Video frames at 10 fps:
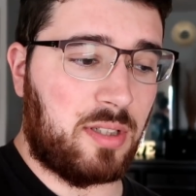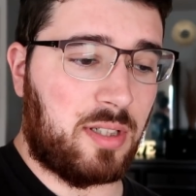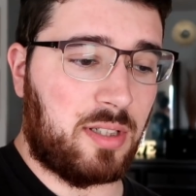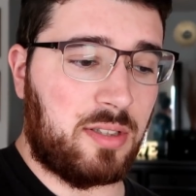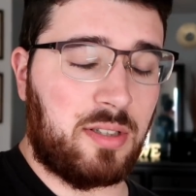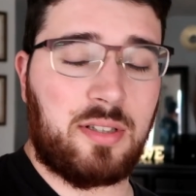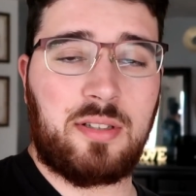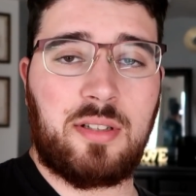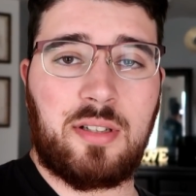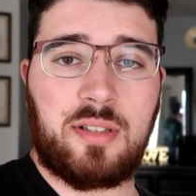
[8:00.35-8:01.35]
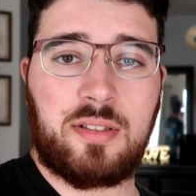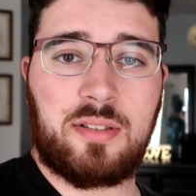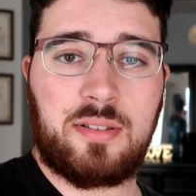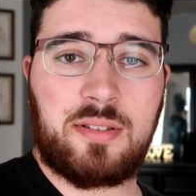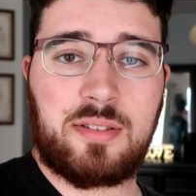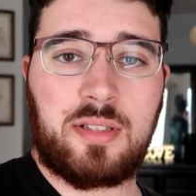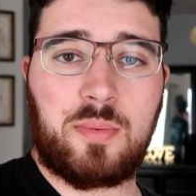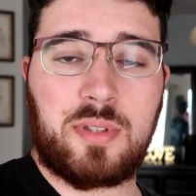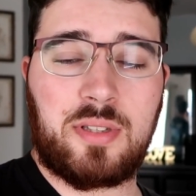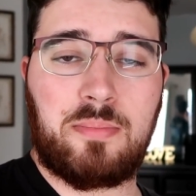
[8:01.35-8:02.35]
to the doctor and... Uh, see
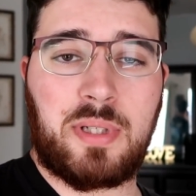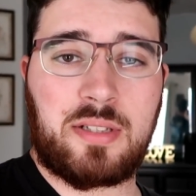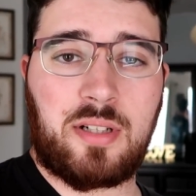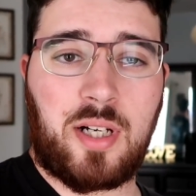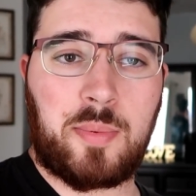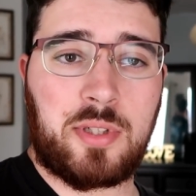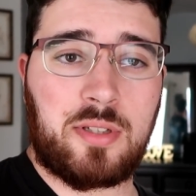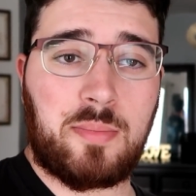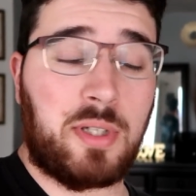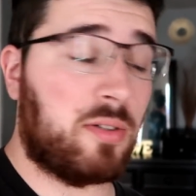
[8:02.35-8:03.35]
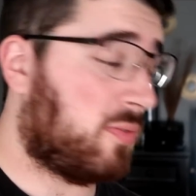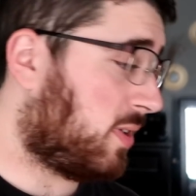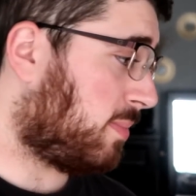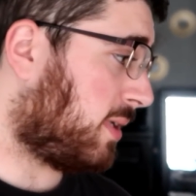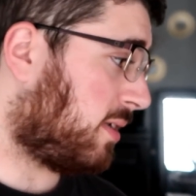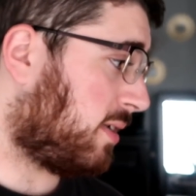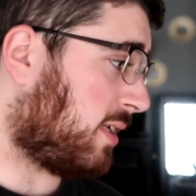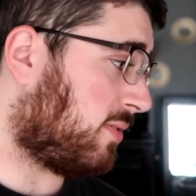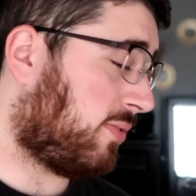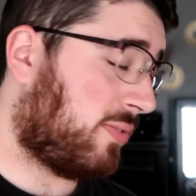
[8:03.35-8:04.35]
what is the best option to make her feel better
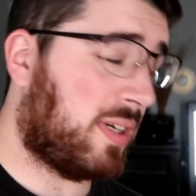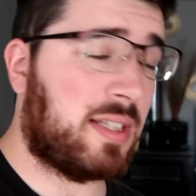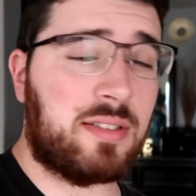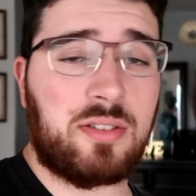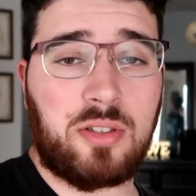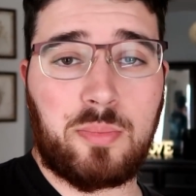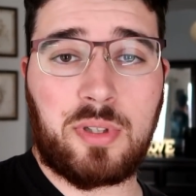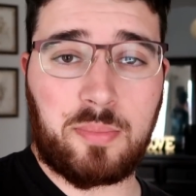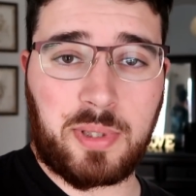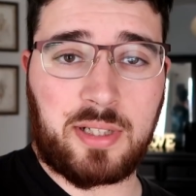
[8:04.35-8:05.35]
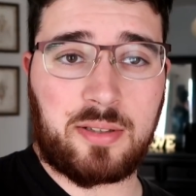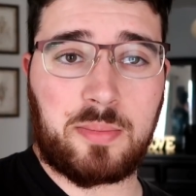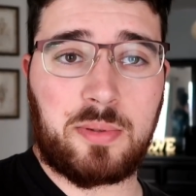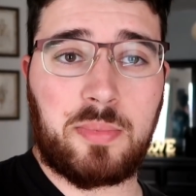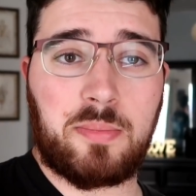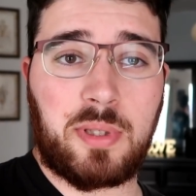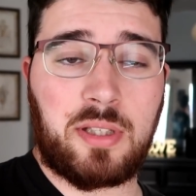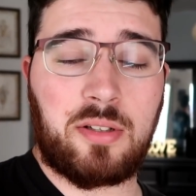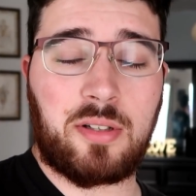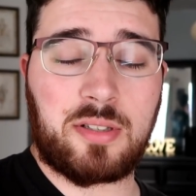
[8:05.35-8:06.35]
as fast as humanly possible, but
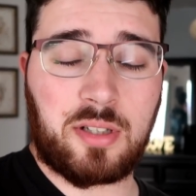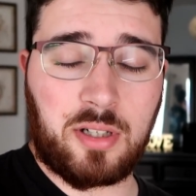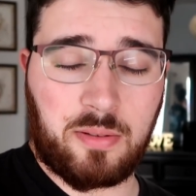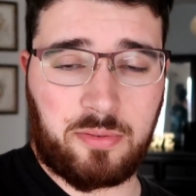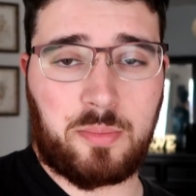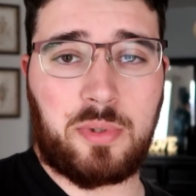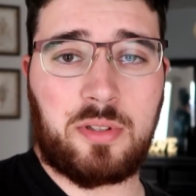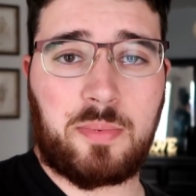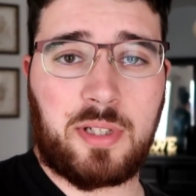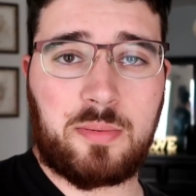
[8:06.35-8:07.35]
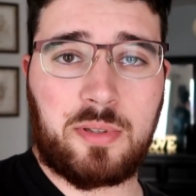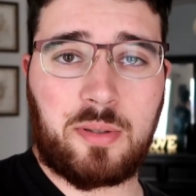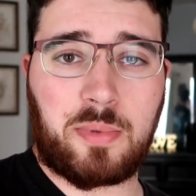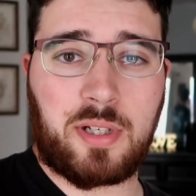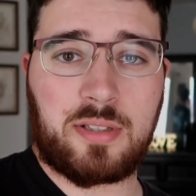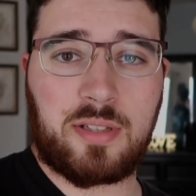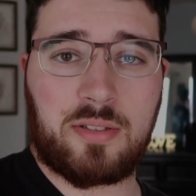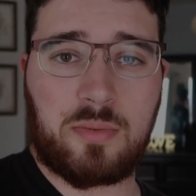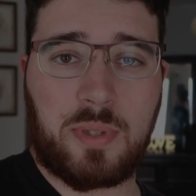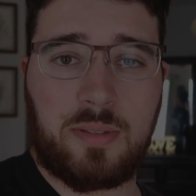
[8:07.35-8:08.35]
making her as comfortable as possible in the
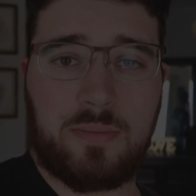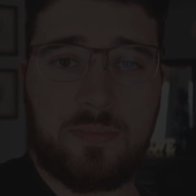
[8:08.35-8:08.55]
process as well.